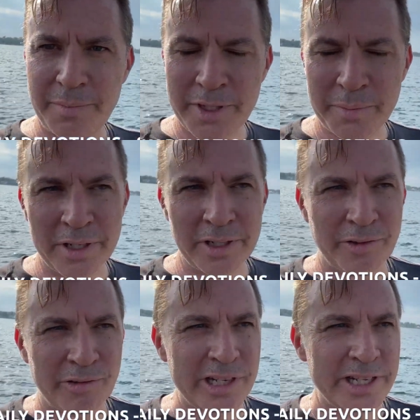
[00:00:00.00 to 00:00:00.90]
in the middle of
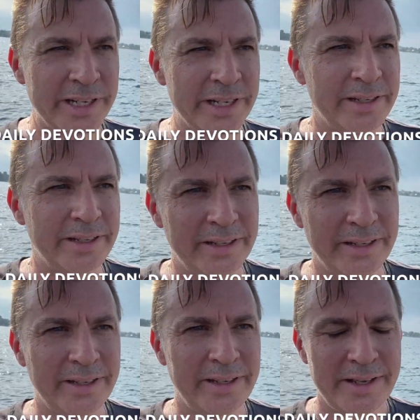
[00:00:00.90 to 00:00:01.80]
a run,
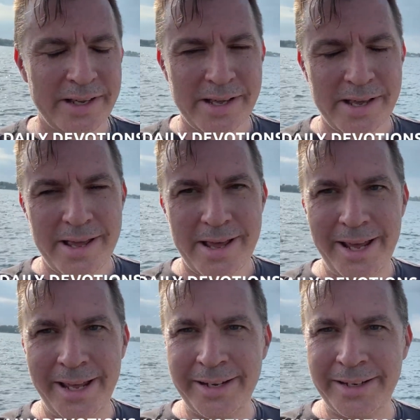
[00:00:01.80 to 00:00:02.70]

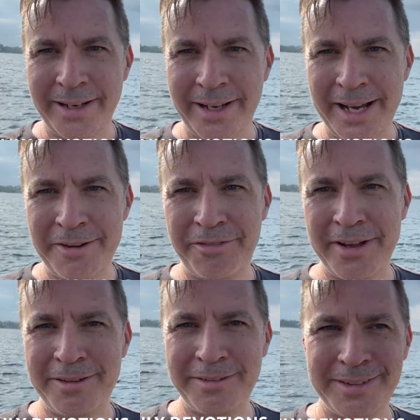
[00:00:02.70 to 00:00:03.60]
and I
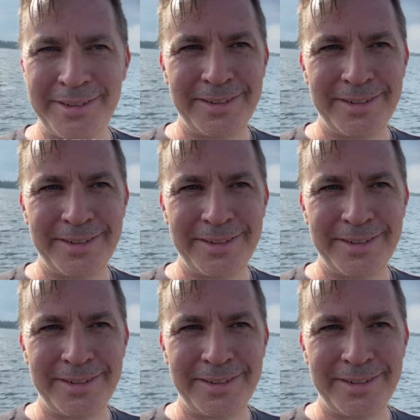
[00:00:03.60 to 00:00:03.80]
found